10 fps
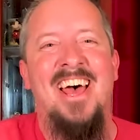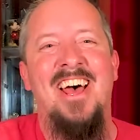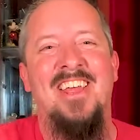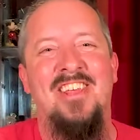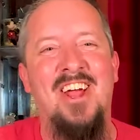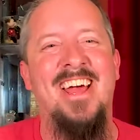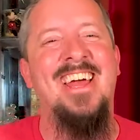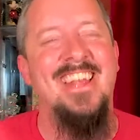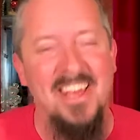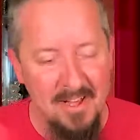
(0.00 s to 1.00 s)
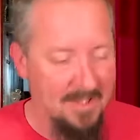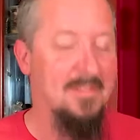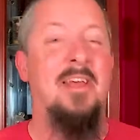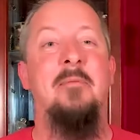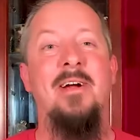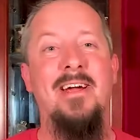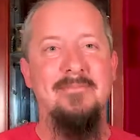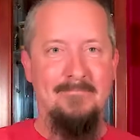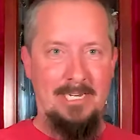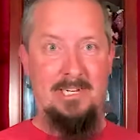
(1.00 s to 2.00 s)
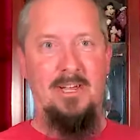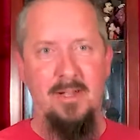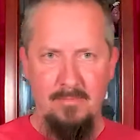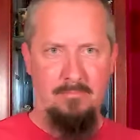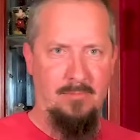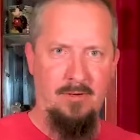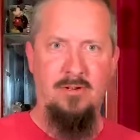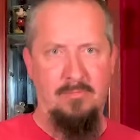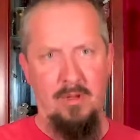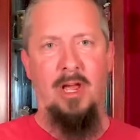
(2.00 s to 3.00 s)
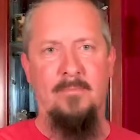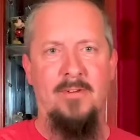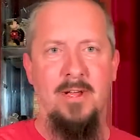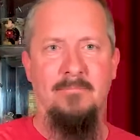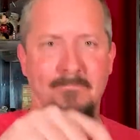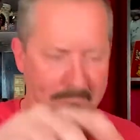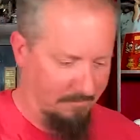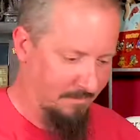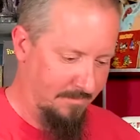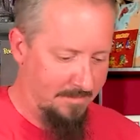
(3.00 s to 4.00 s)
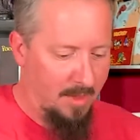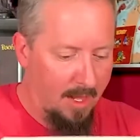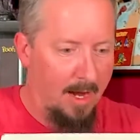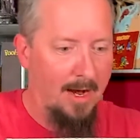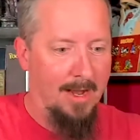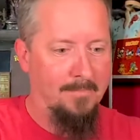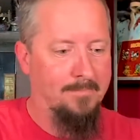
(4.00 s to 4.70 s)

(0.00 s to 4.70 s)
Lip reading: Let's try. I'm alright. Yeah, I'm fine. Alright.